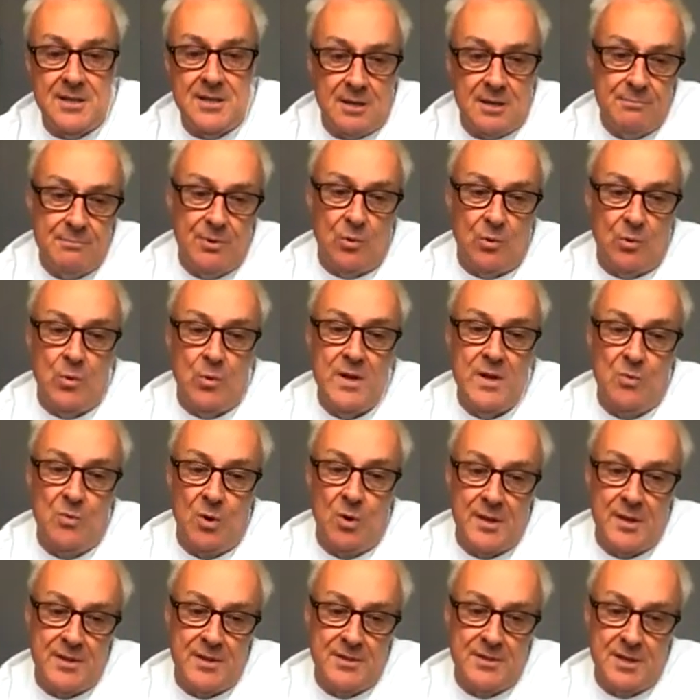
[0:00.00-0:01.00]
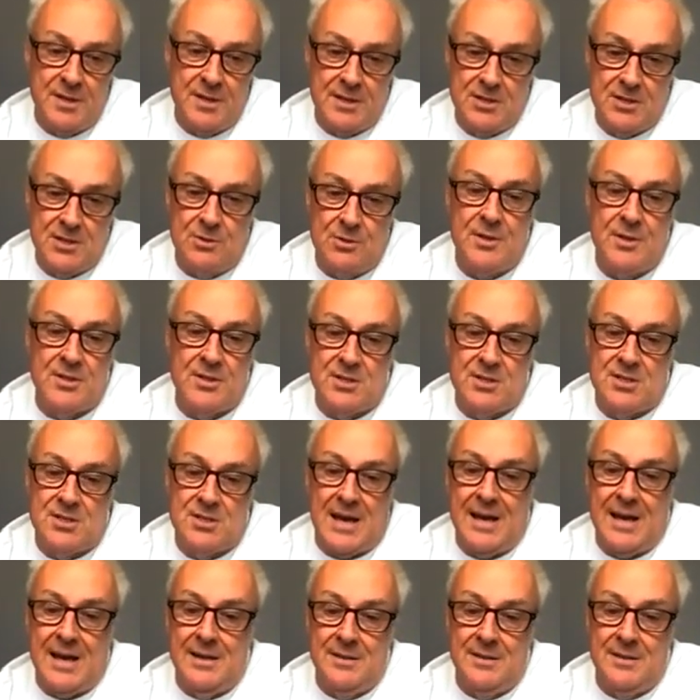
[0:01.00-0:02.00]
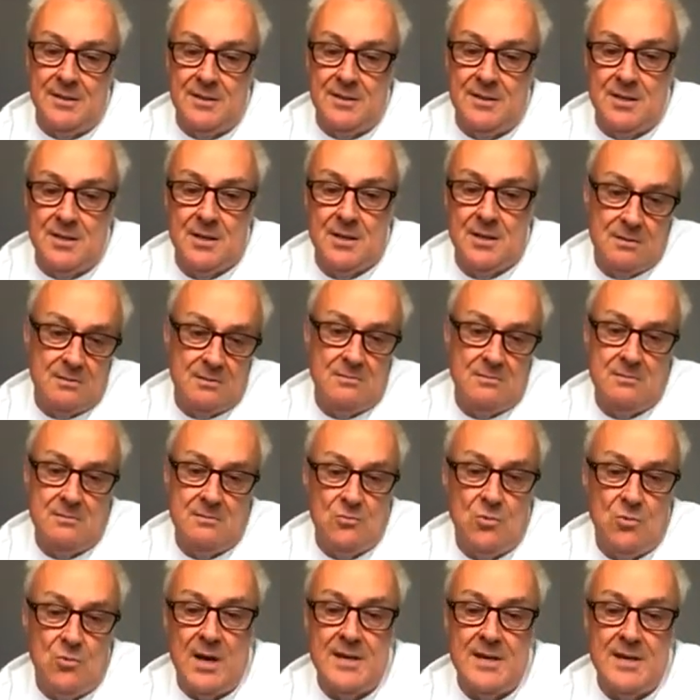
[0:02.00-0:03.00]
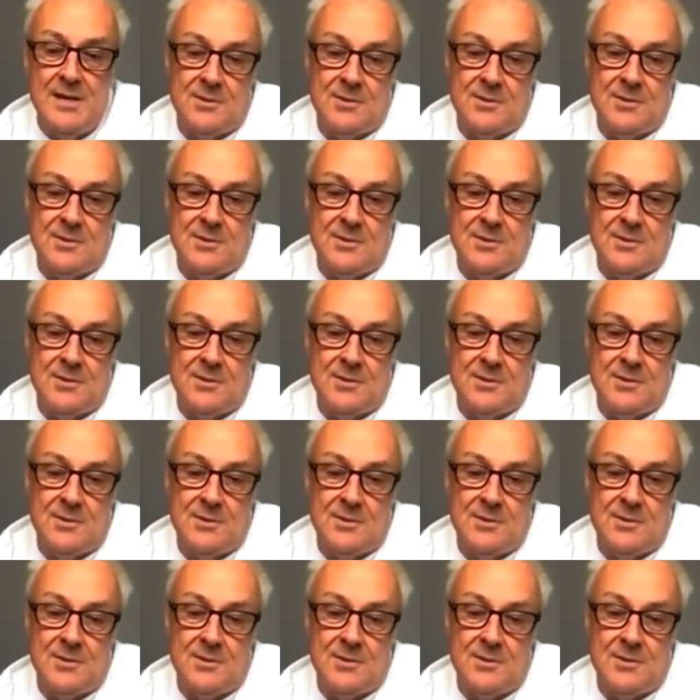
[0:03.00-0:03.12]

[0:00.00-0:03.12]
but we write the data at the standard rate?